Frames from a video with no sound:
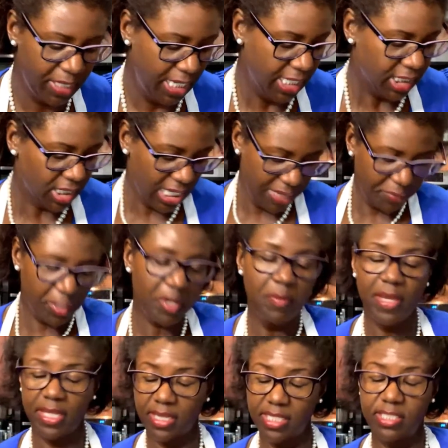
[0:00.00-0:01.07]
So I'm gonna
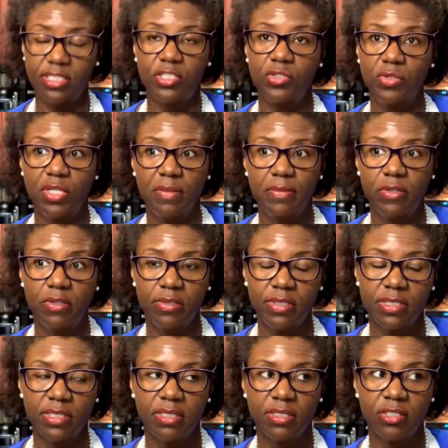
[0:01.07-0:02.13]
make this tuna
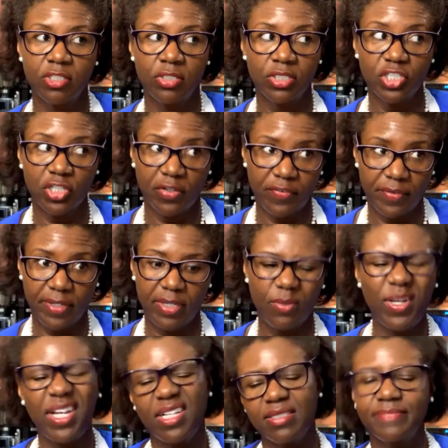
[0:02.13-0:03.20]
mousse sugar-free.
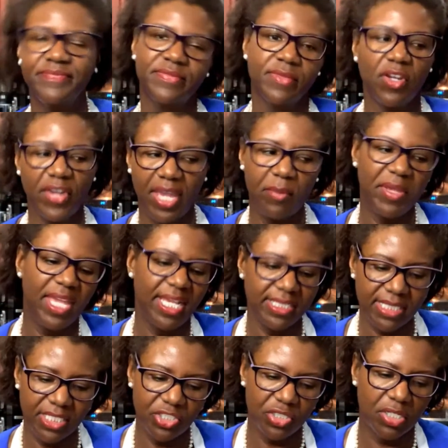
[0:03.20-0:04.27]
Well, okay, we can't
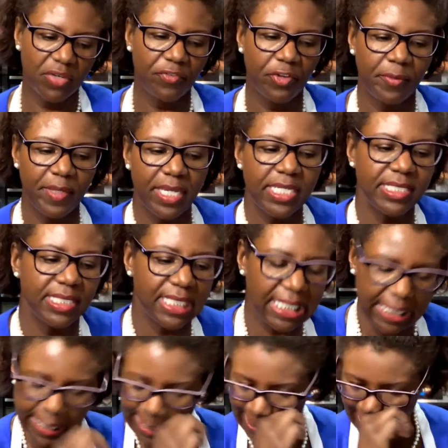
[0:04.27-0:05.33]
say sugar-free because of the
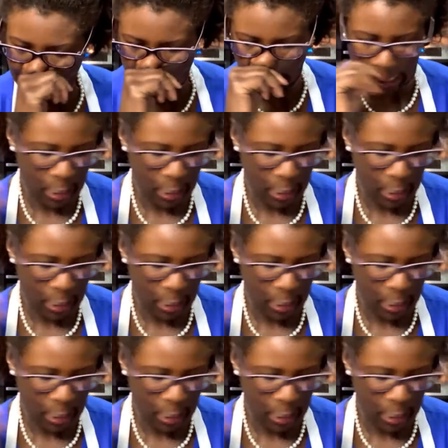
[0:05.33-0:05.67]
glaze.